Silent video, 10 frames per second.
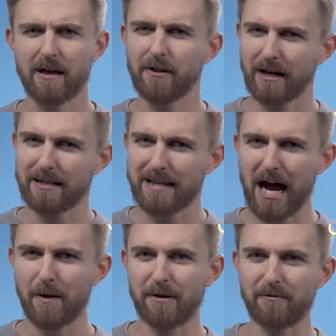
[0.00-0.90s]
that it can
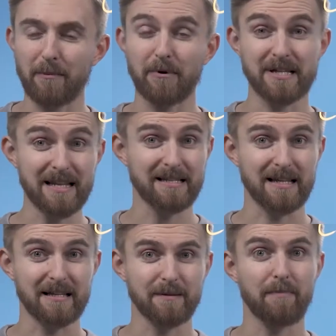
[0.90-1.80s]
now be
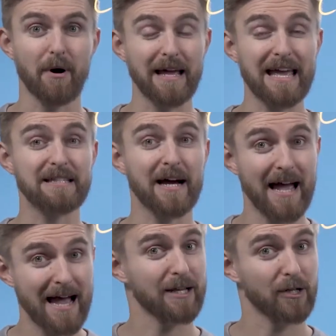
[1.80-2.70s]
represented by a
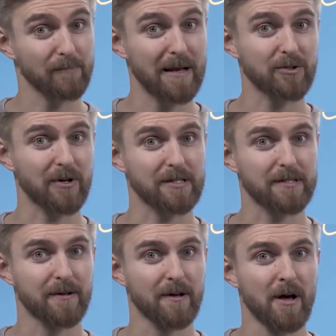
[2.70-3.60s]
diagonal matrix.
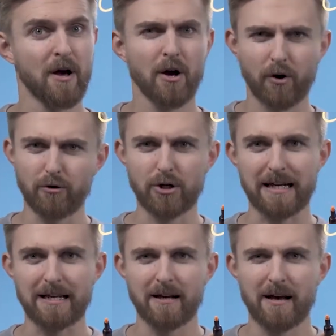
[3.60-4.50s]

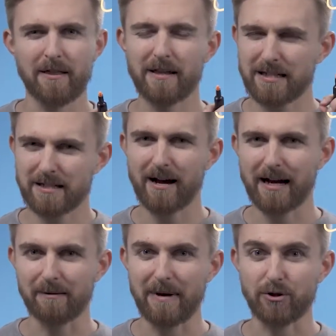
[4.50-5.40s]
Crucially, this
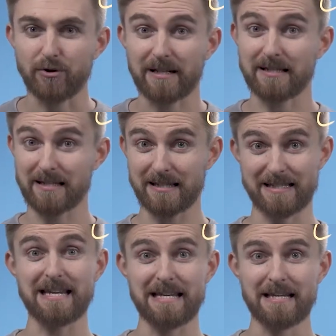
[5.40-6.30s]
diagonal matrix,
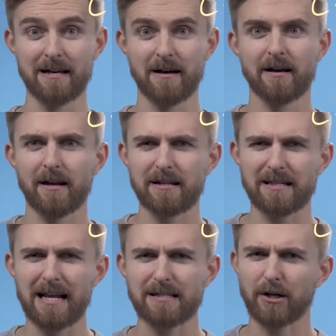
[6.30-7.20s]
D,
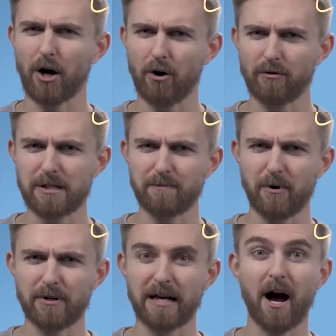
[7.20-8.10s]
contains the
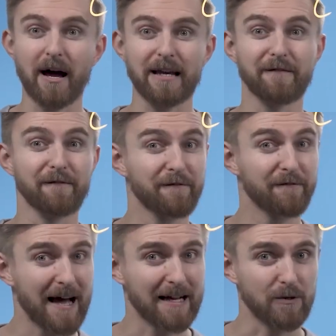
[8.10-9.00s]
corresponding
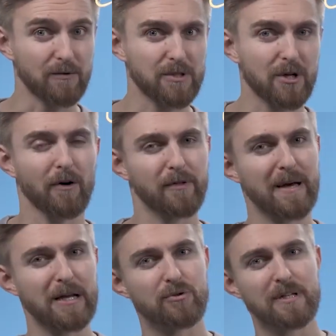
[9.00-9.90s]
eigenvalues of the
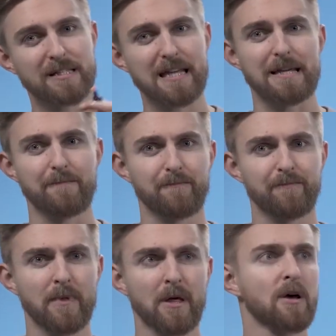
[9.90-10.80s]
matrix T.
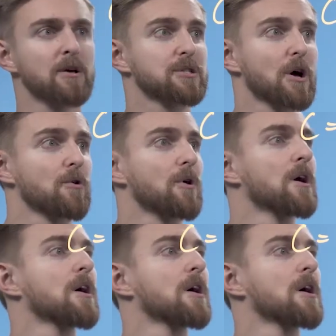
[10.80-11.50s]
So,